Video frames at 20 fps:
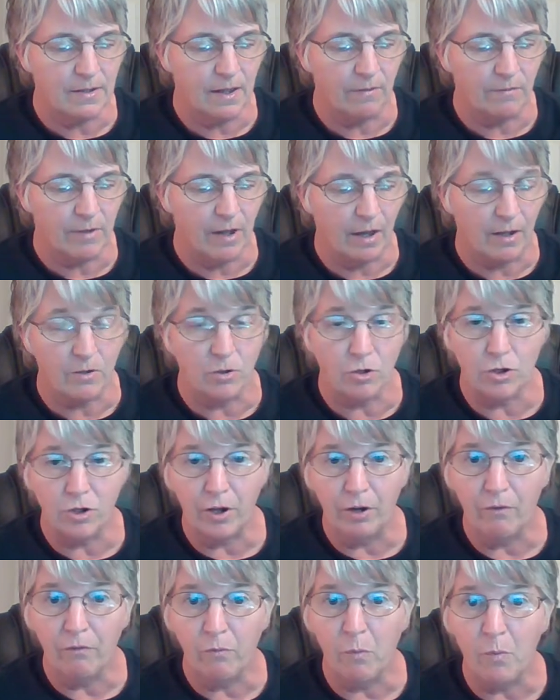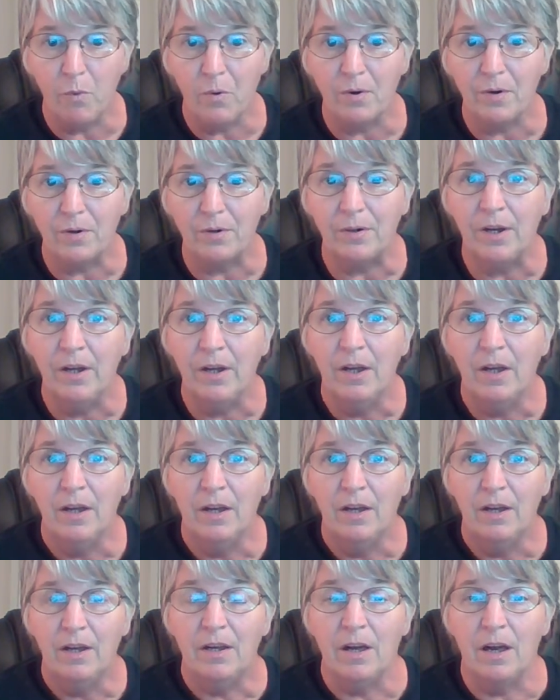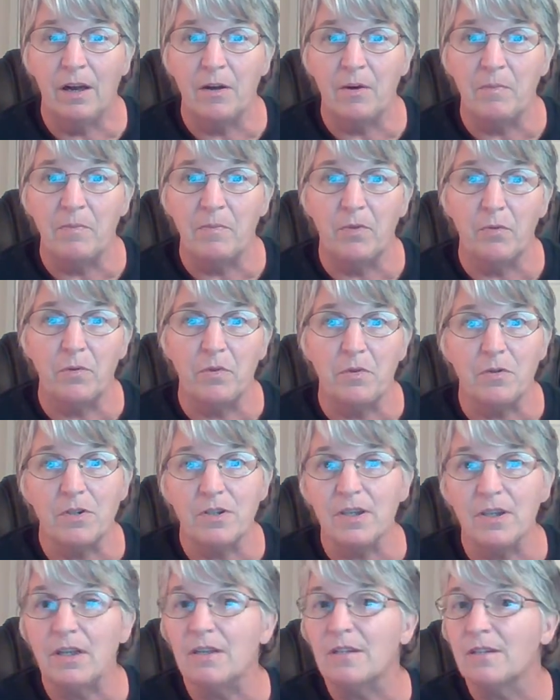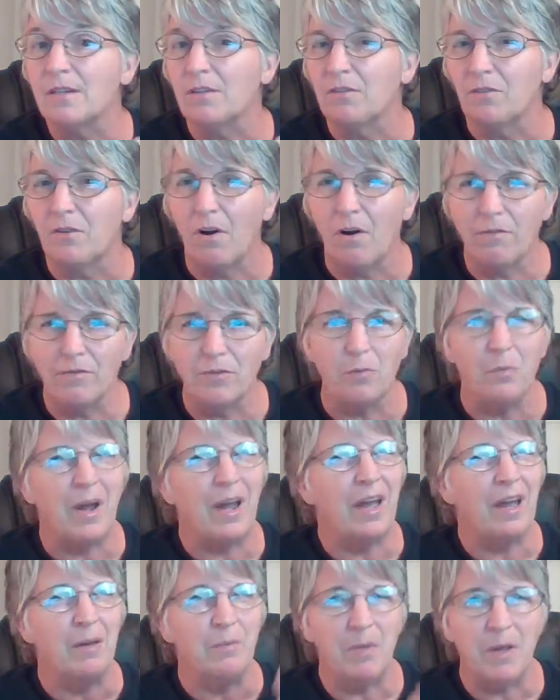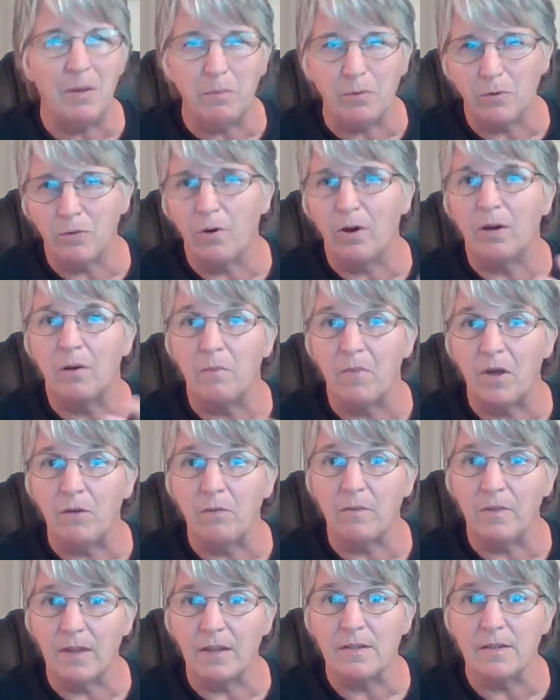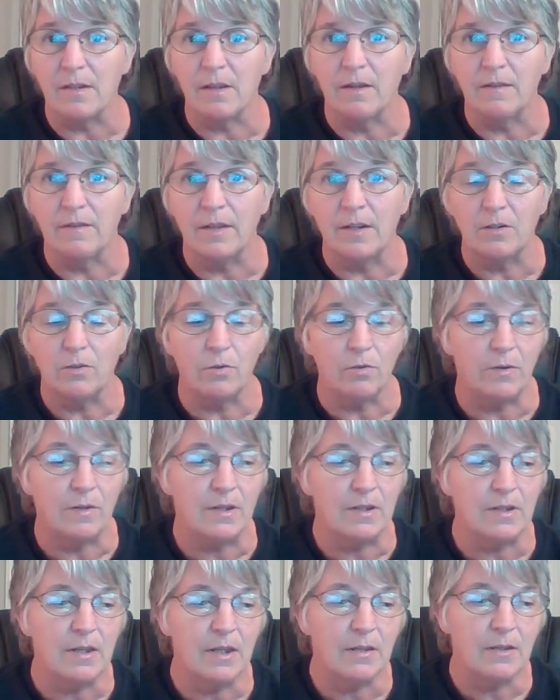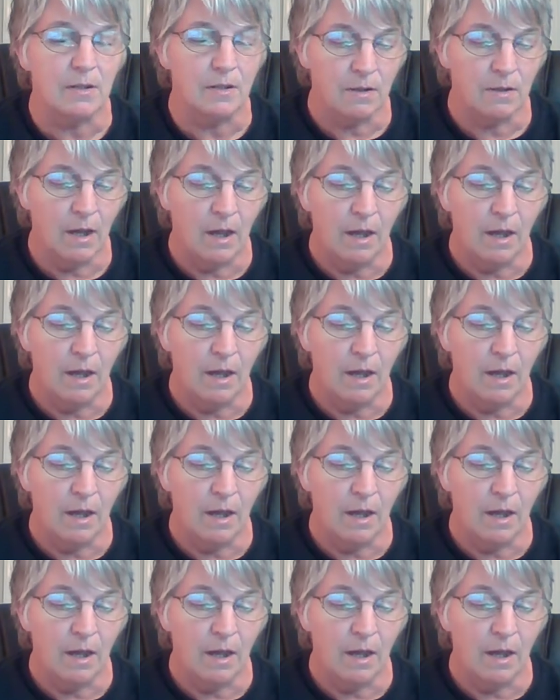they've gotten shelf worn through their season or off the rack, people trying them on, things like that during the season,